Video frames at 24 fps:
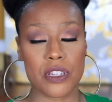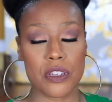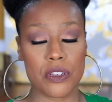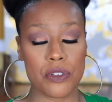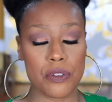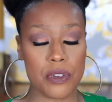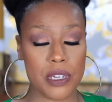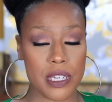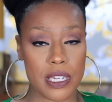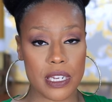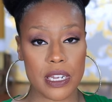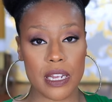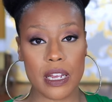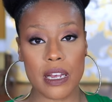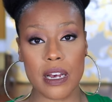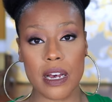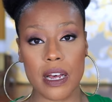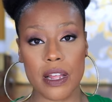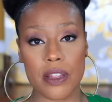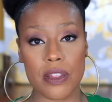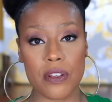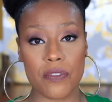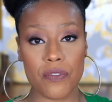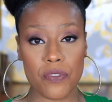get
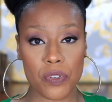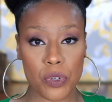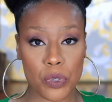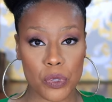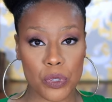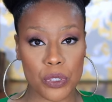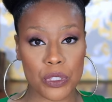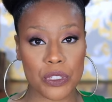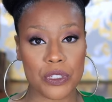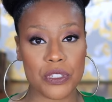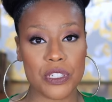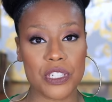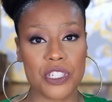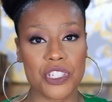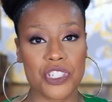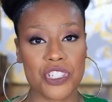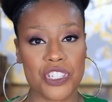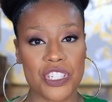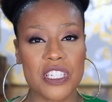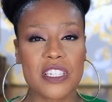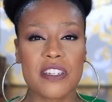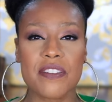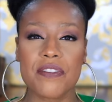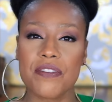the florals. It's
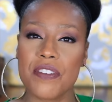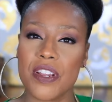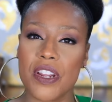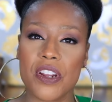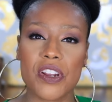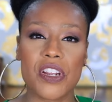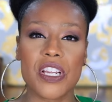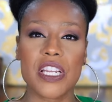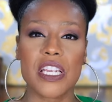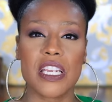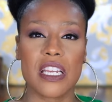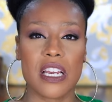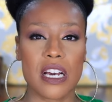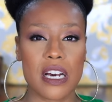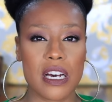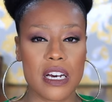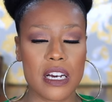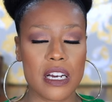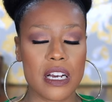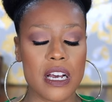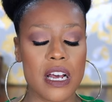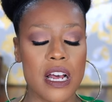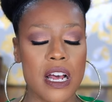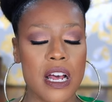just a very
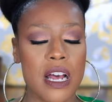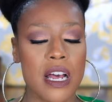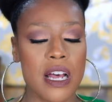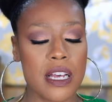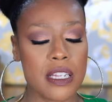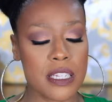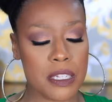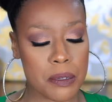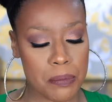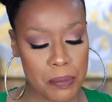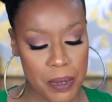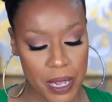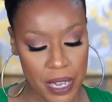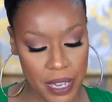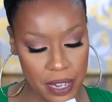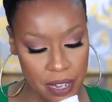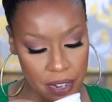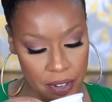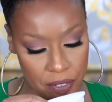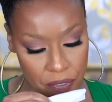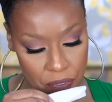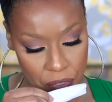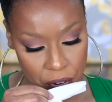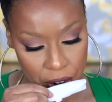young
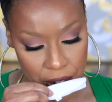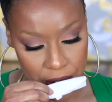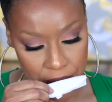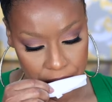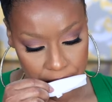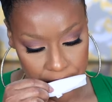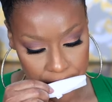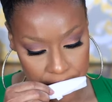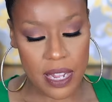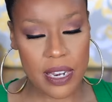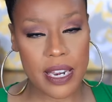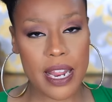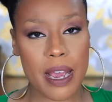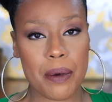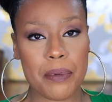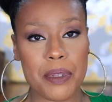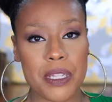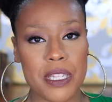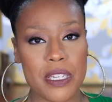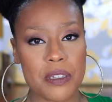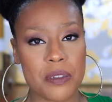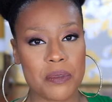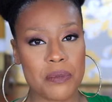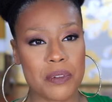smelling fragrance. Now with
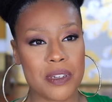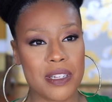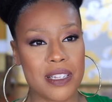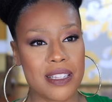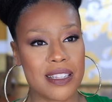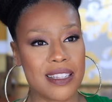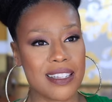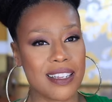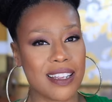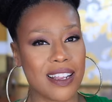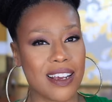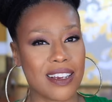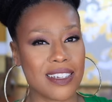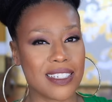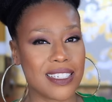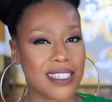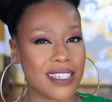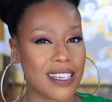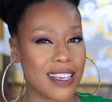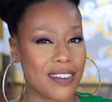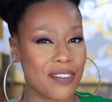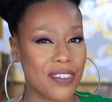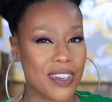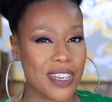this one, the
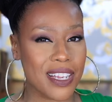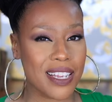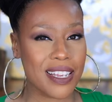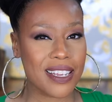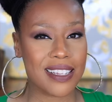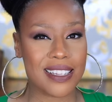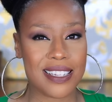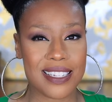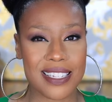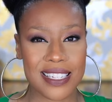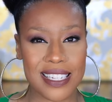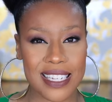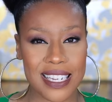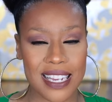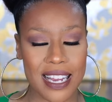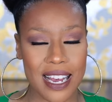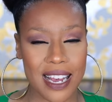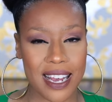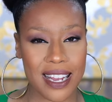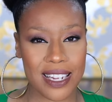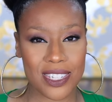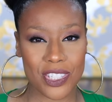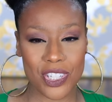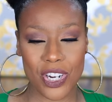longevity and the
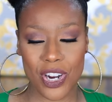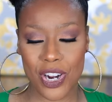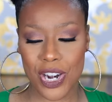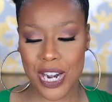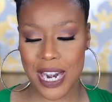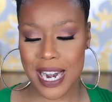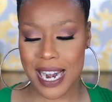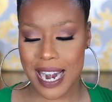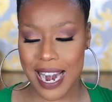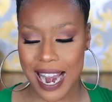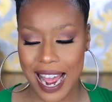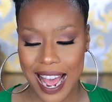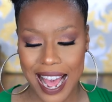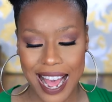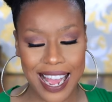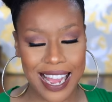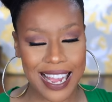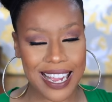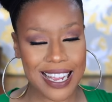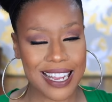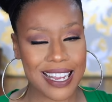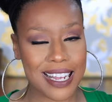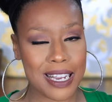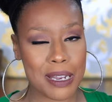sillage are
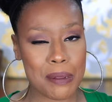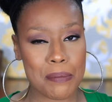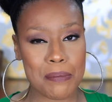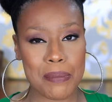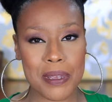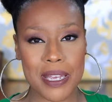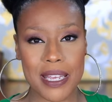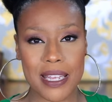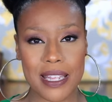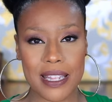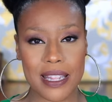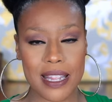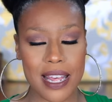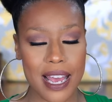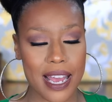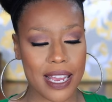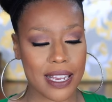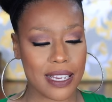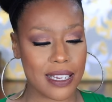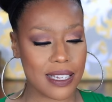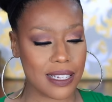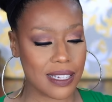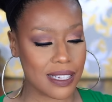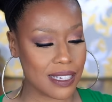not gonna be
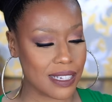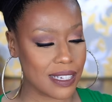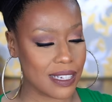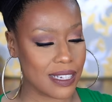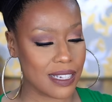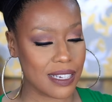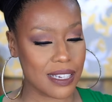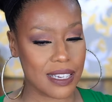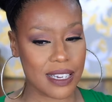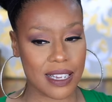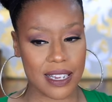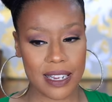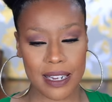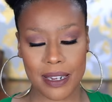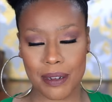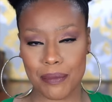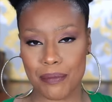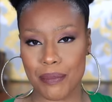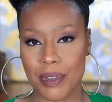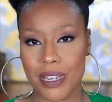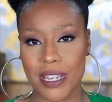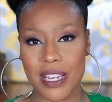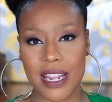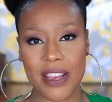that good.
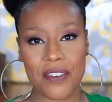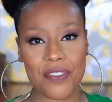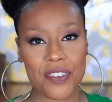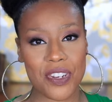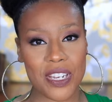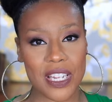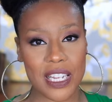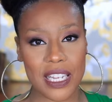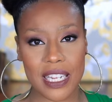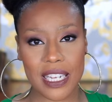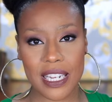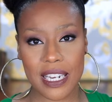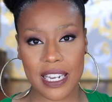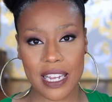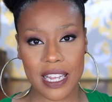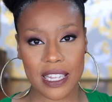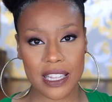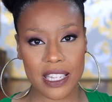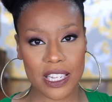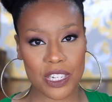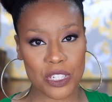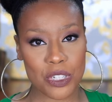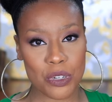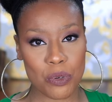Definitely
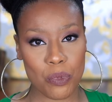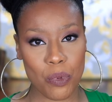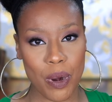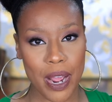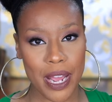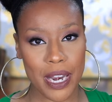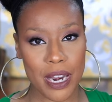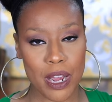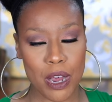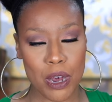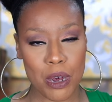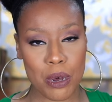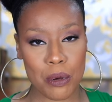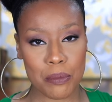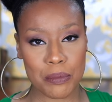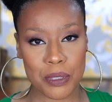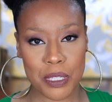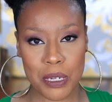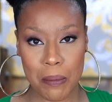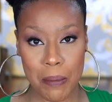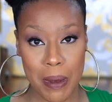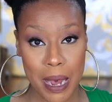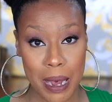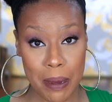nothing to write home
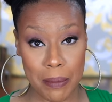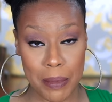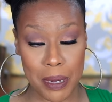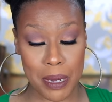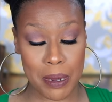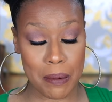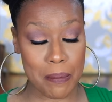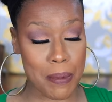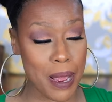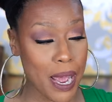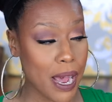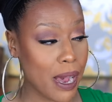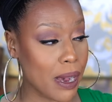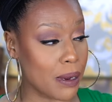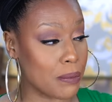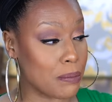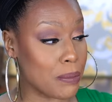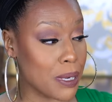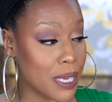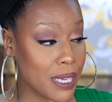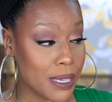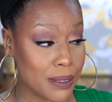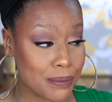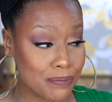to mama about,
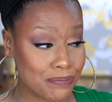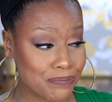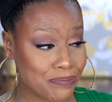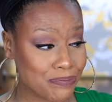but